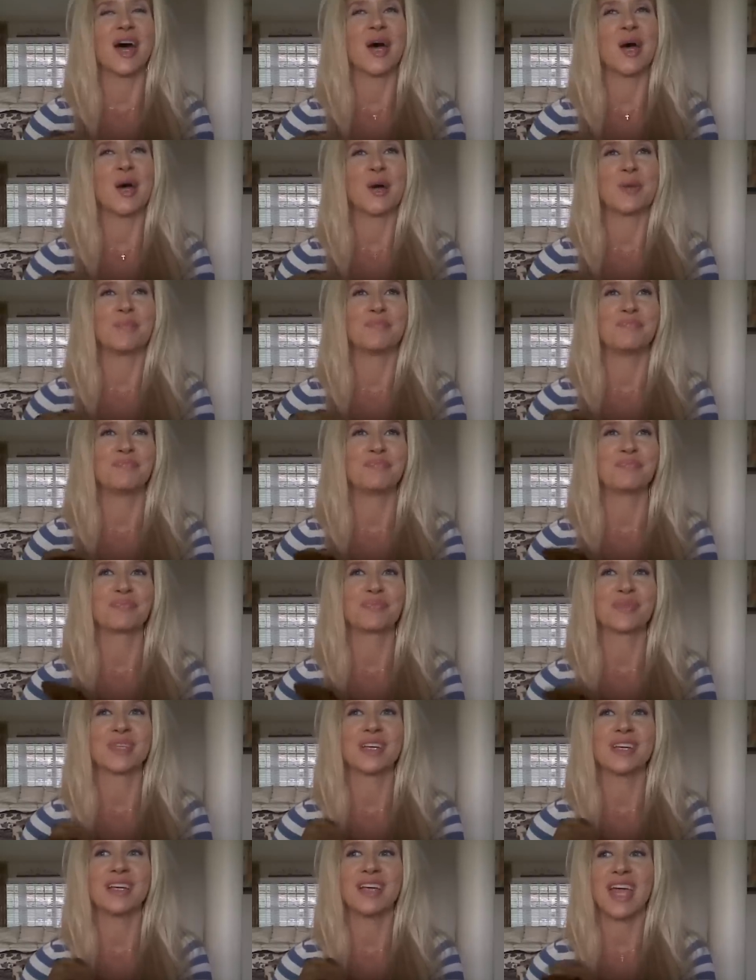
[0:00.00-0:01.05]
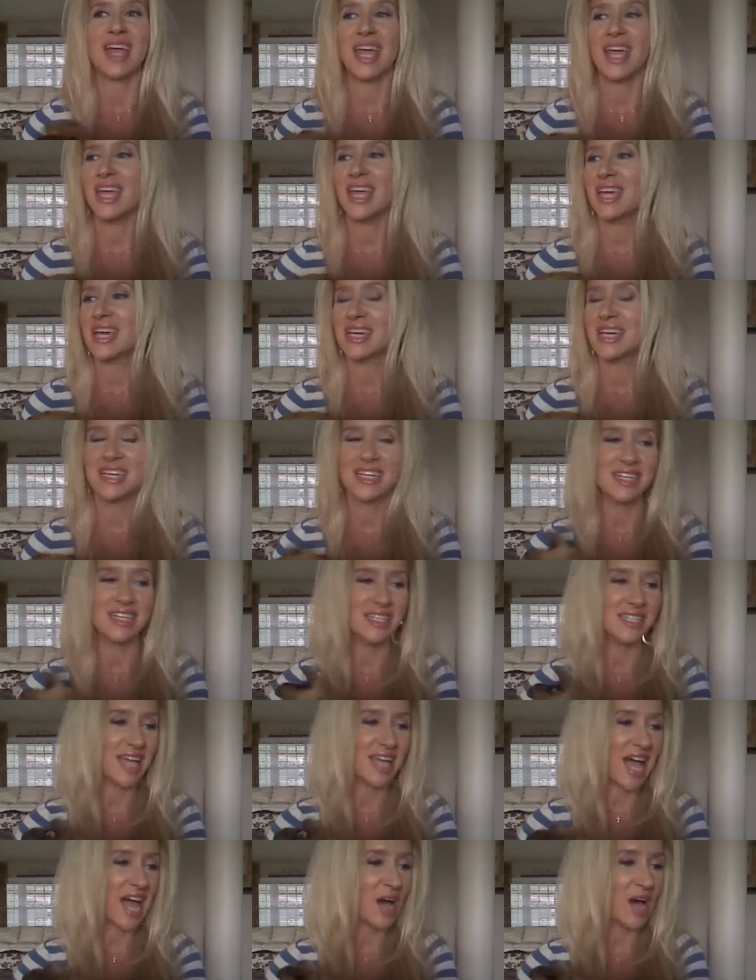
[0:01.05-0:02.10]
Um,
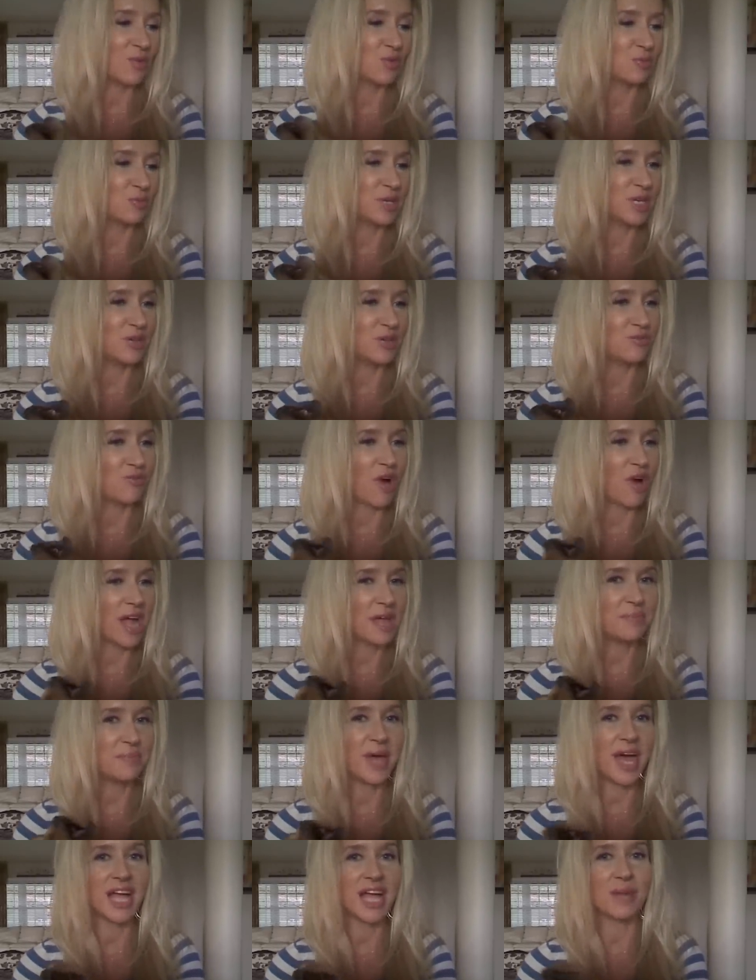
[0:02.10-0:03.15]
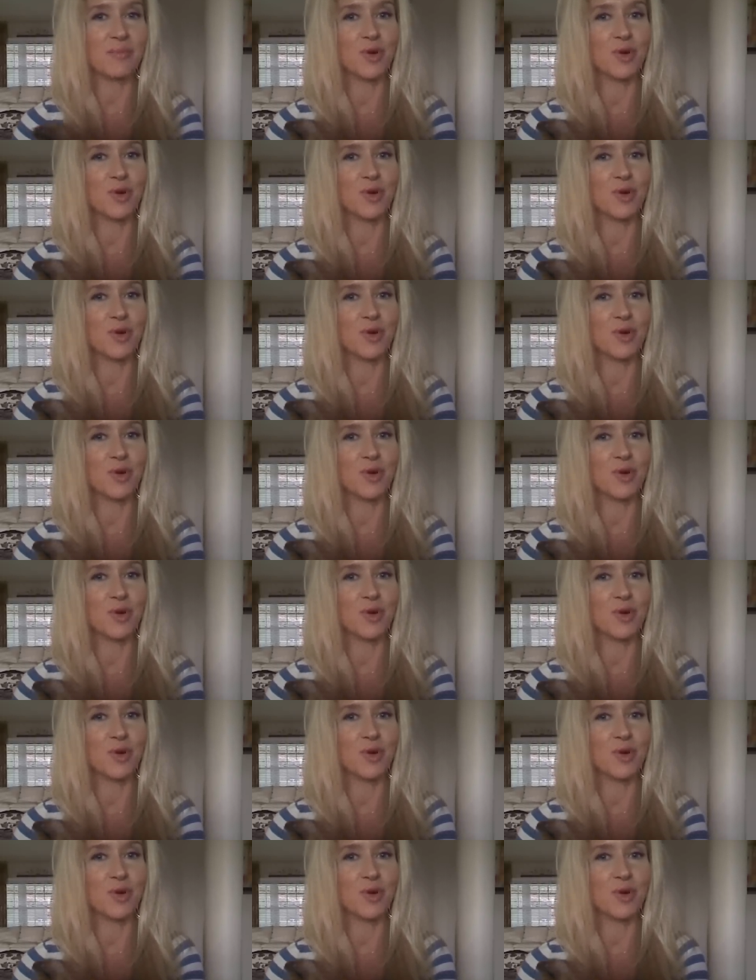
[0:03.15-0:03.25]
and I will be right back.